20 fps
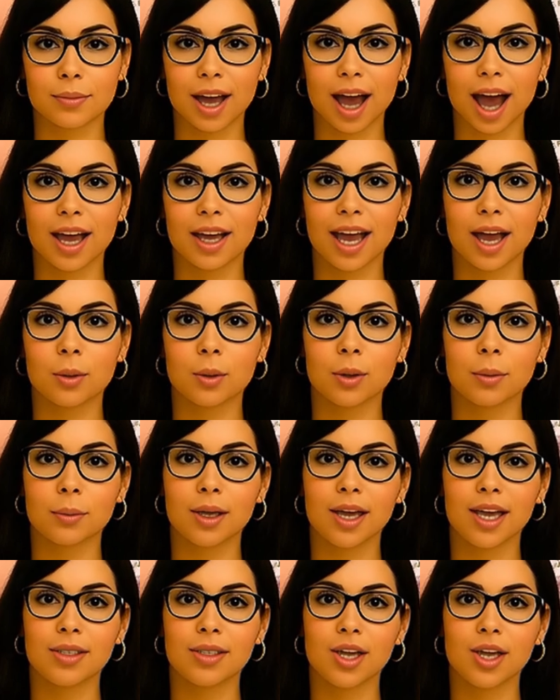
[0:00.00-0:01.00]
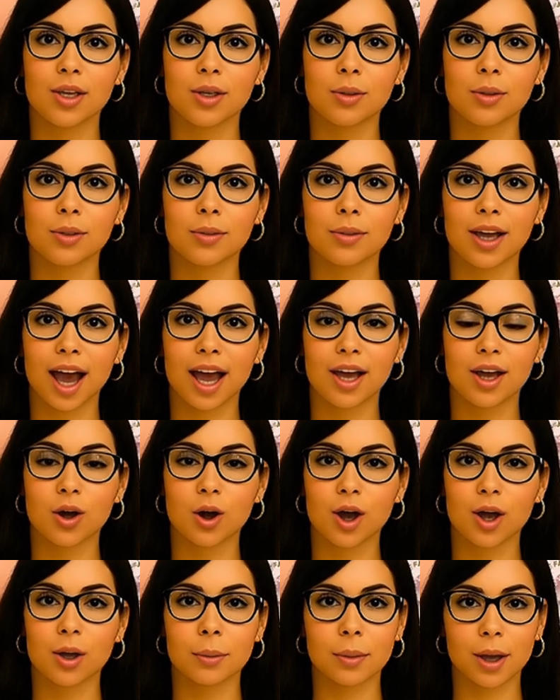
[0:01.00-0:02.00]
and I will bless you, and
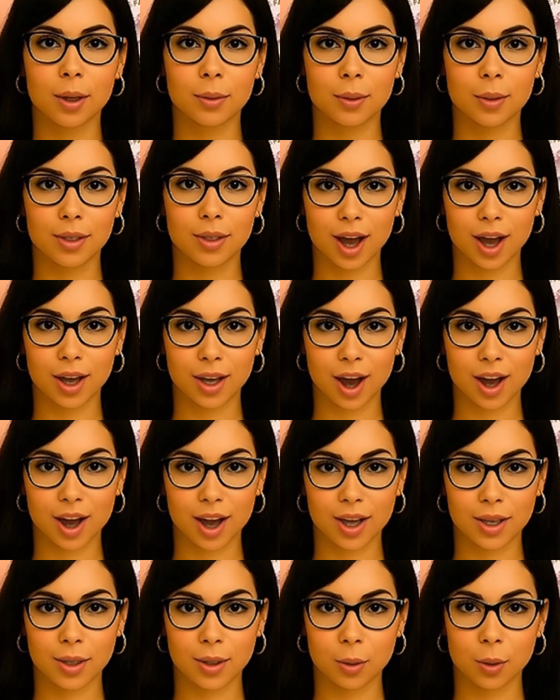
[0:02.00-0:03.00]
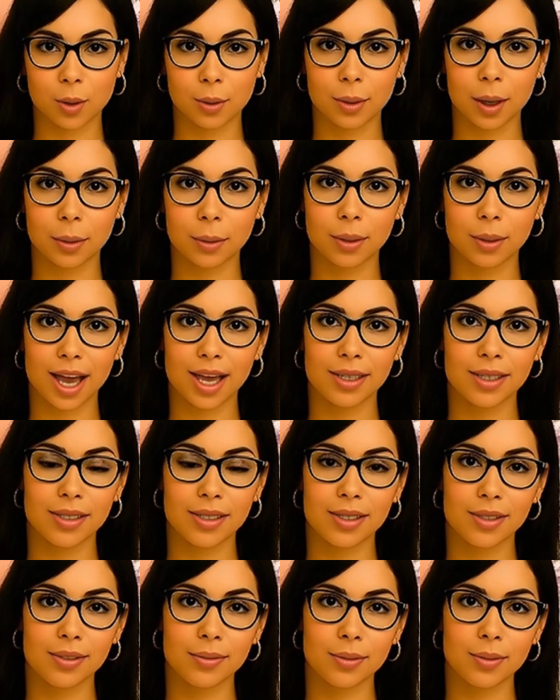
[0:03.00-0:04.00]
all peoples on earth will be
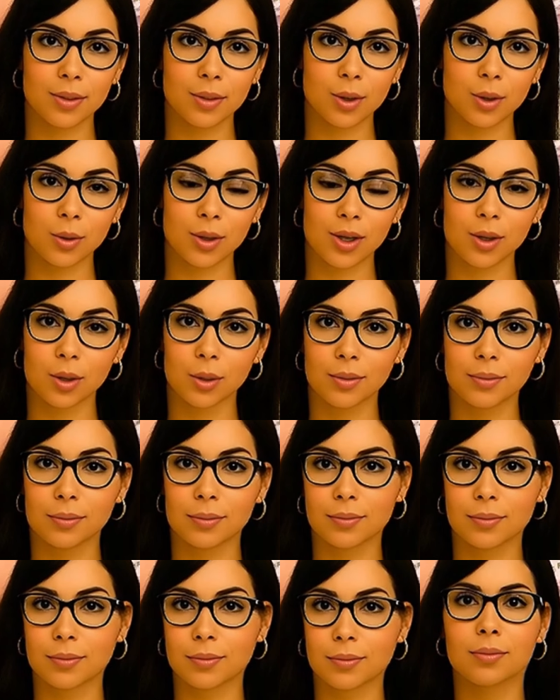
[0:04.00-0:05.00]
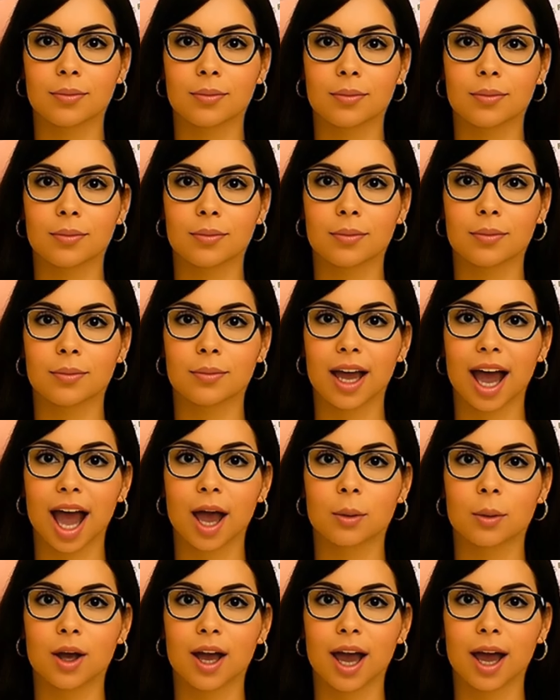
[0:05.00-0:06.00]
blessed through you."
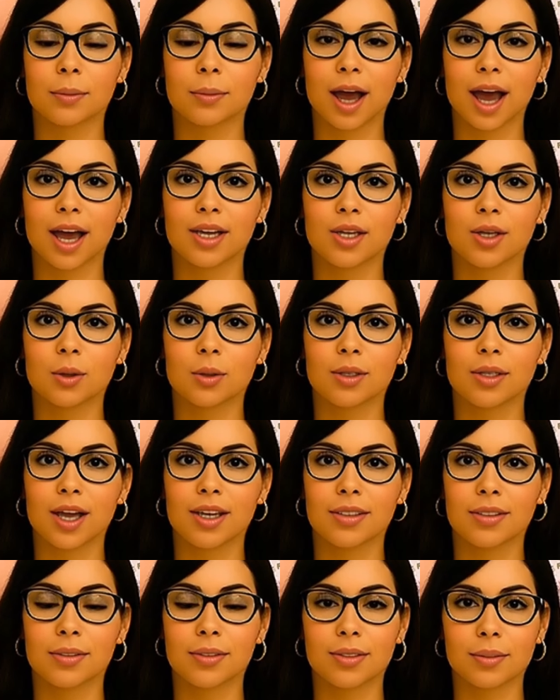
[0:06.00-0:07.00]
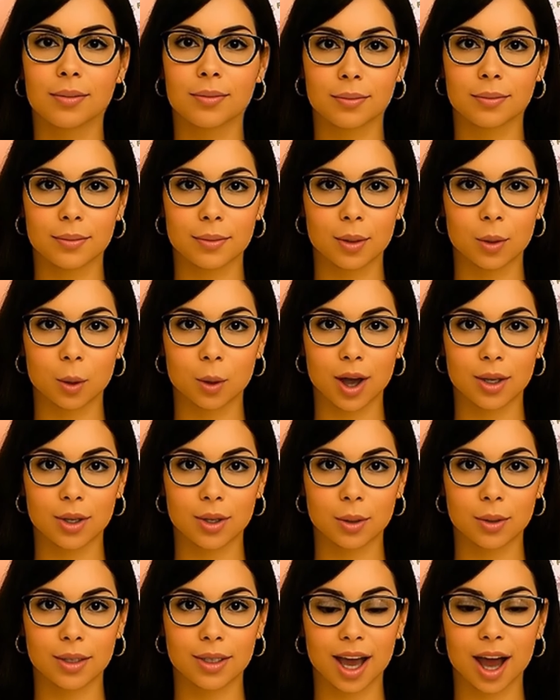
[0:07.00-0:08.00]
Abraham had two sons, one
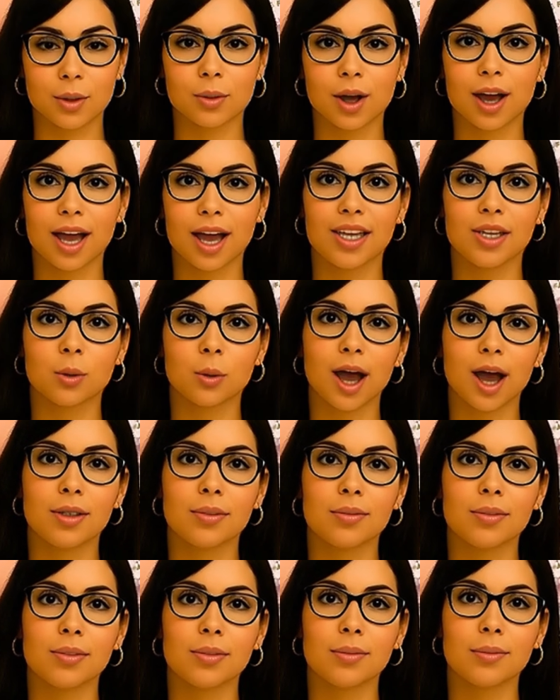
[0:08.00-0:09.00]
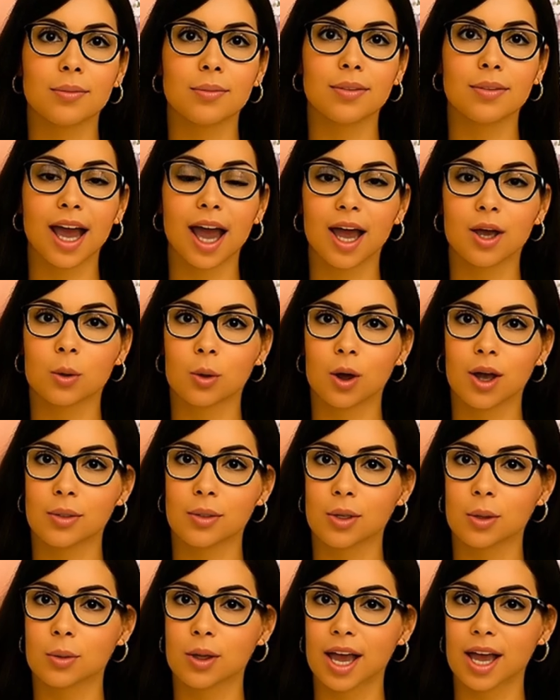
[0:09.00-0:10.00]
through Sarah, his wife, and one
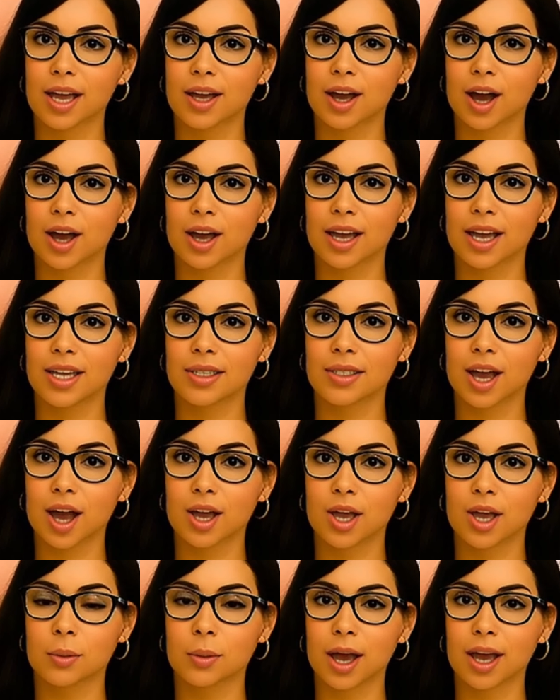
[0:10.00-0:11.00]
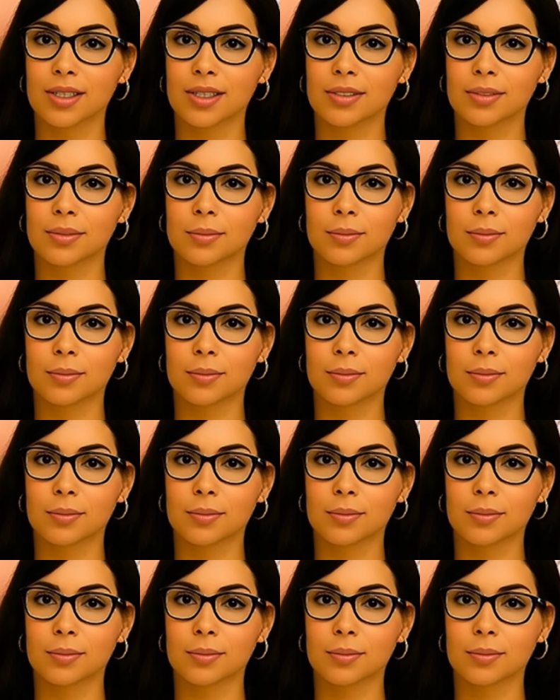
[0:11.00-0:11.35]
through Hagar, his concubine.